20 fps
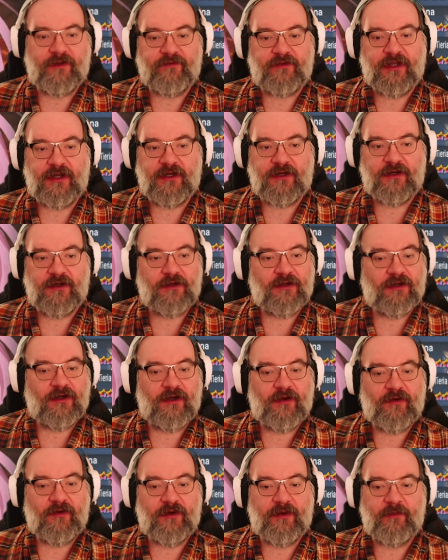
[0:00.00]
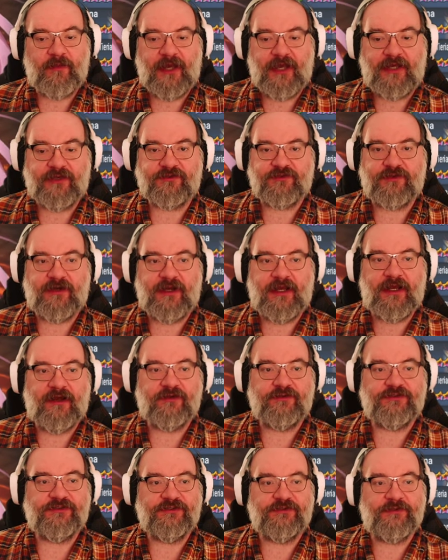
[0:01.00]
got her. I already maxed her
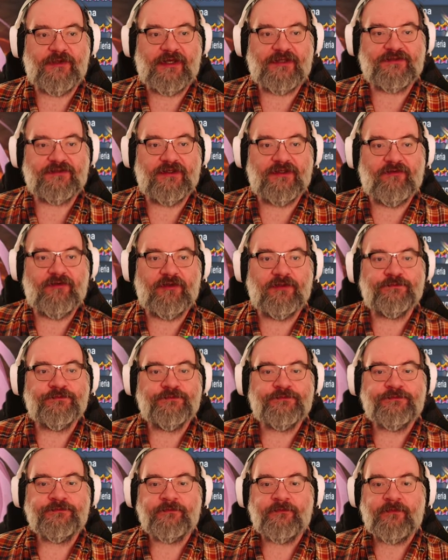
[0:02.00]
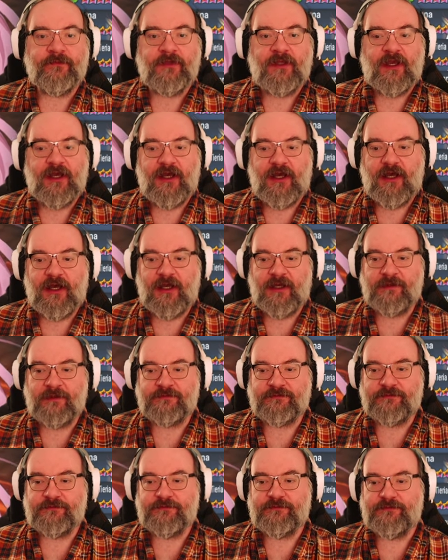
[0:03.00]
out. She's max level.
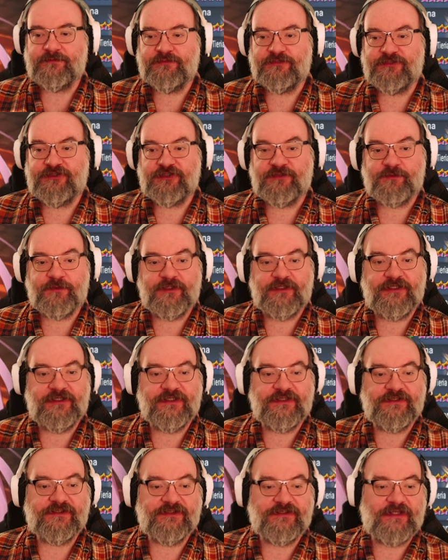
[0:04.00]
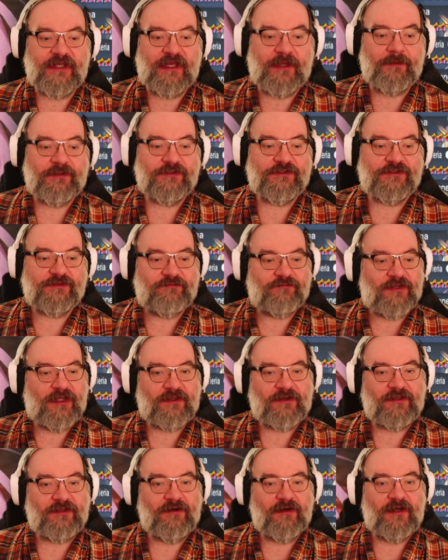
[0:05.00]
Um, just pretty decent damage. Not
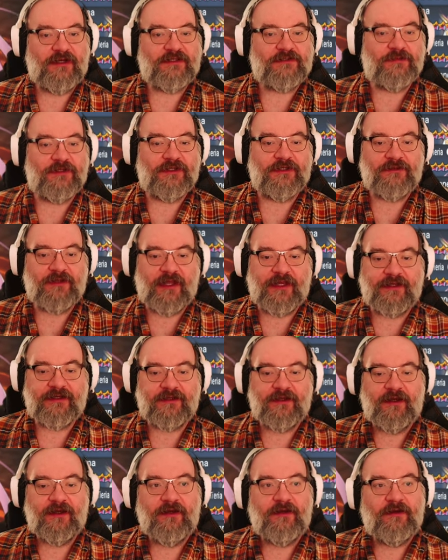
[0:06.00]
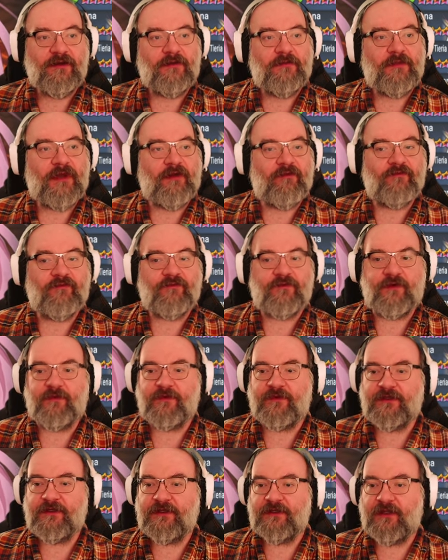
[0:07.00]
the greatest, but like having fun
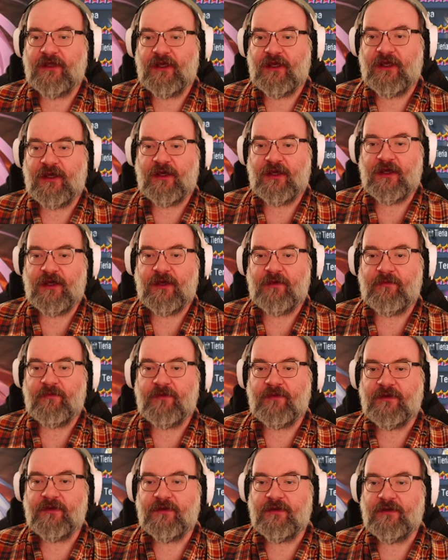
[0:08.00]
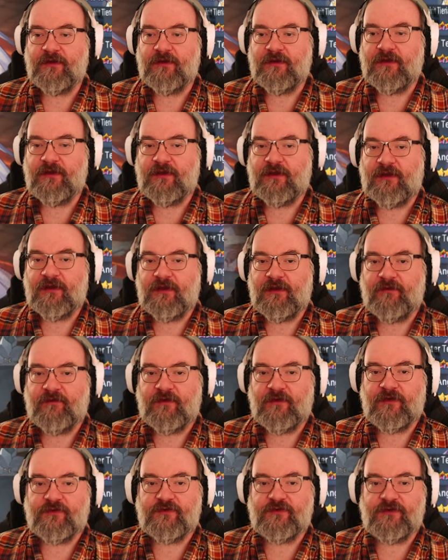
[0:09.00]
with it. Um, I've
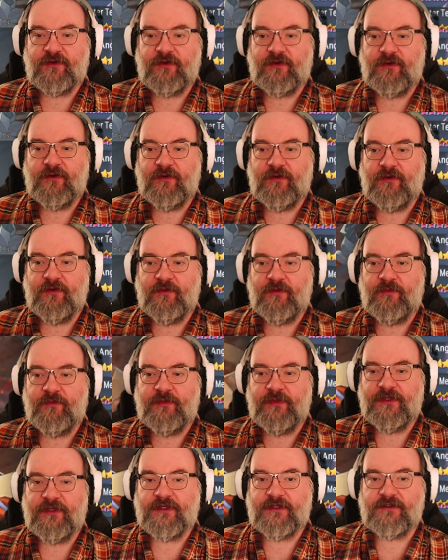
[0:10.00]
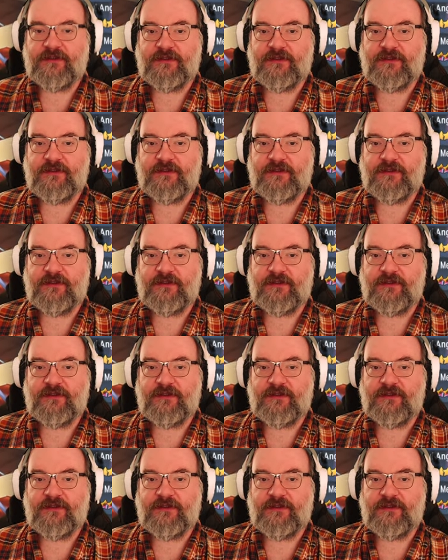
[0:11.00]
also picked